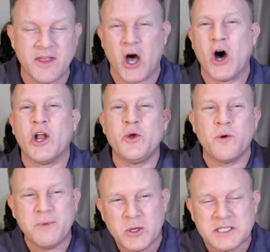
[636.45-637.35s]
The
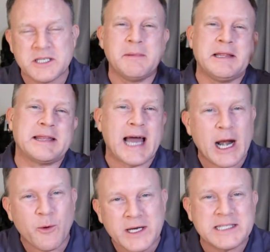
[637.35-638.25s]
autoimmune summit, the
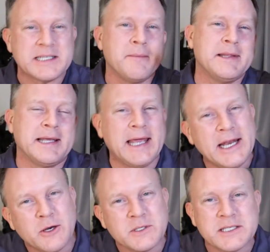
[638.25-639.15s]
thyroid summit, the
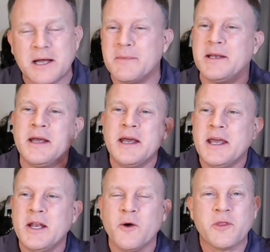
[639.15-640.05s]
keto summit,
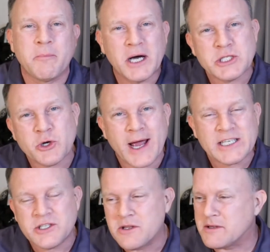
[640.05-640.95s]
the butt
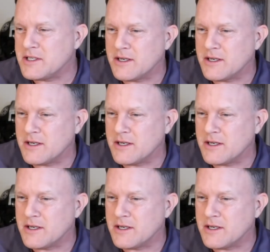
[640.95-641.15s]
scratching,